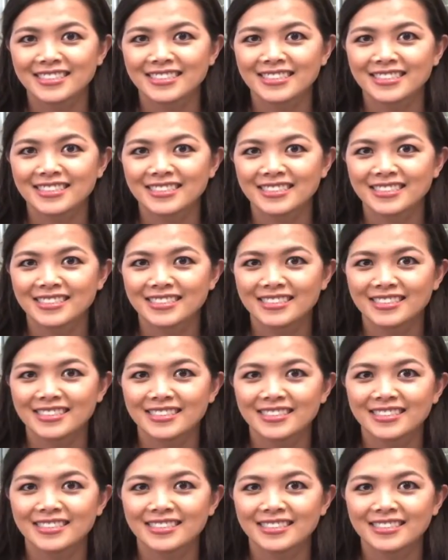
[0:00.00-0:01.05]

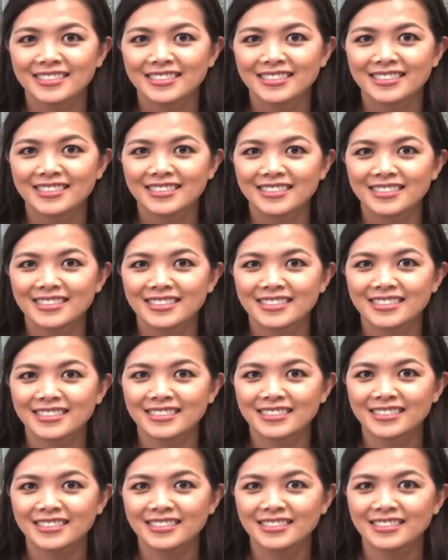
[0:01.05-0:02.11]

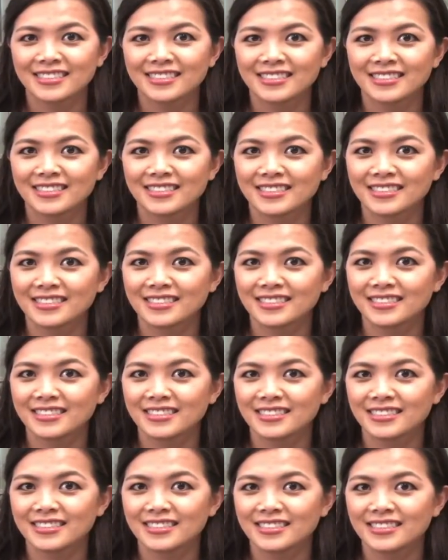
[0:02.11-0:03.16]

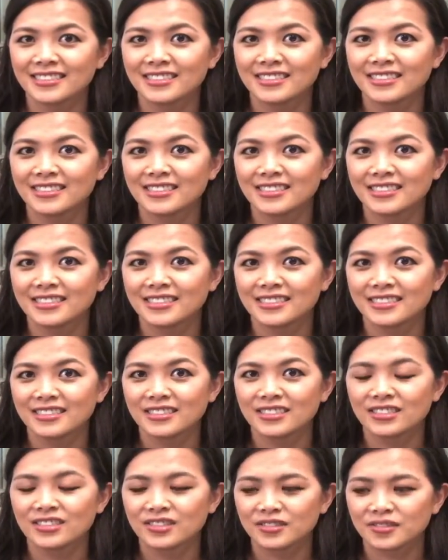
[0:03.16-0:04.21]

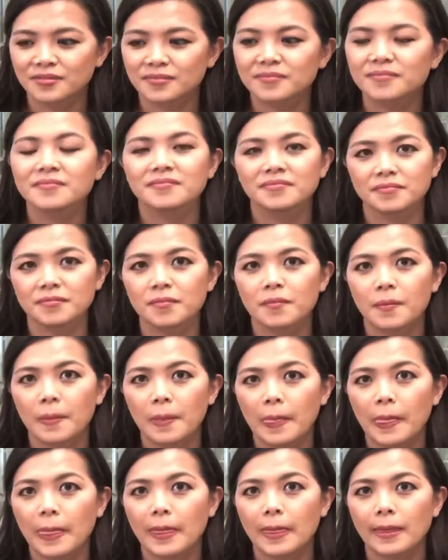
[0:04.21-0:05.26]

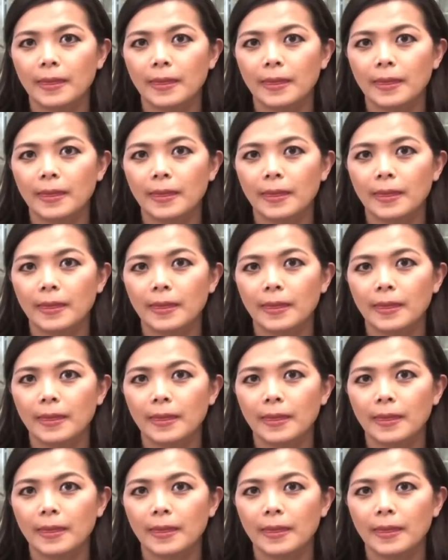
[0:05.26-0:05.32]
[no speech]